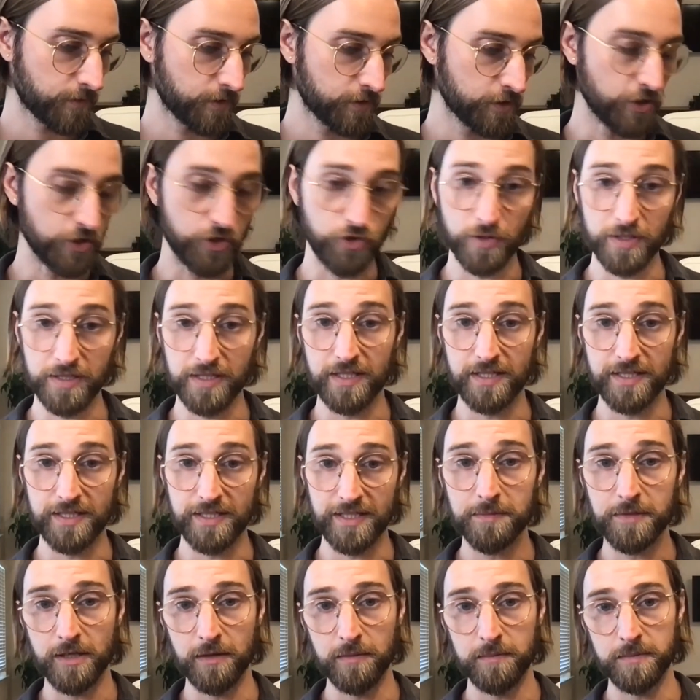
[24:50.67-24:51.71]
treat the
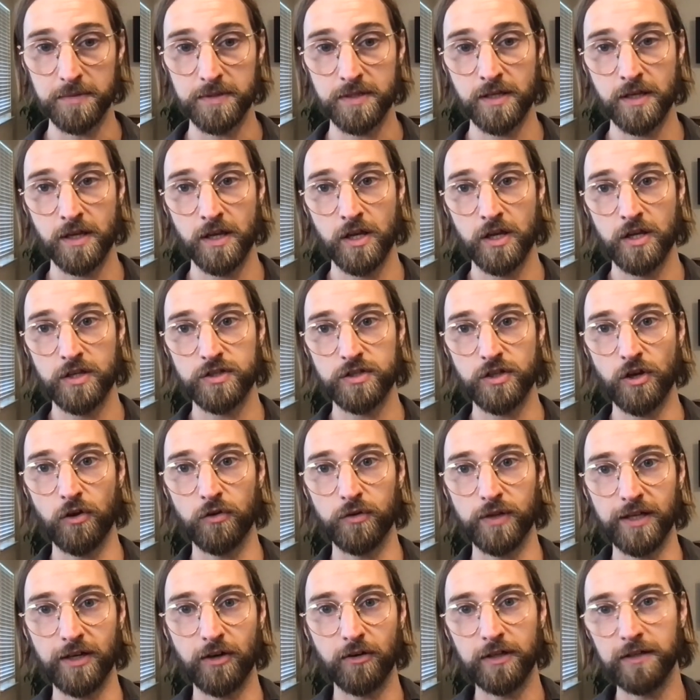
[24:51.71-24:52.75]
symptoms.
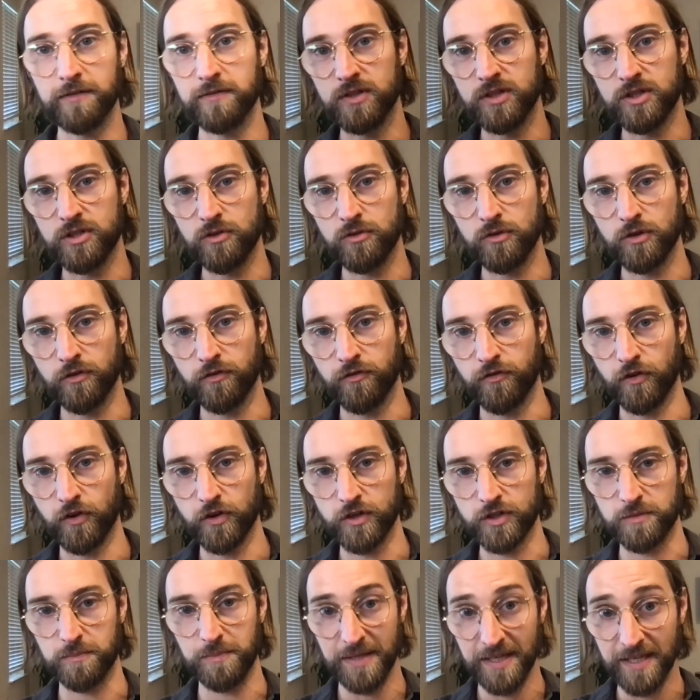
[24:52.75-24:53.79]
So they don't even do the
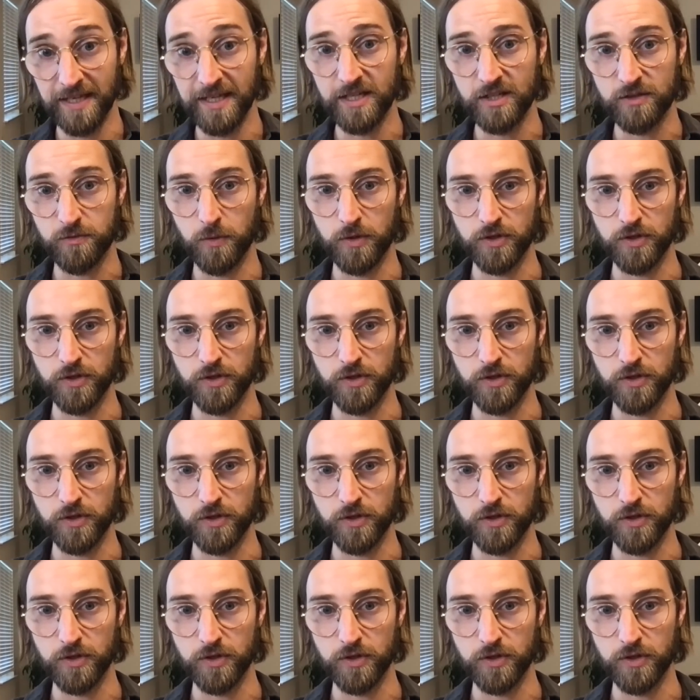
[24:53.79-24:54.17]
first piece,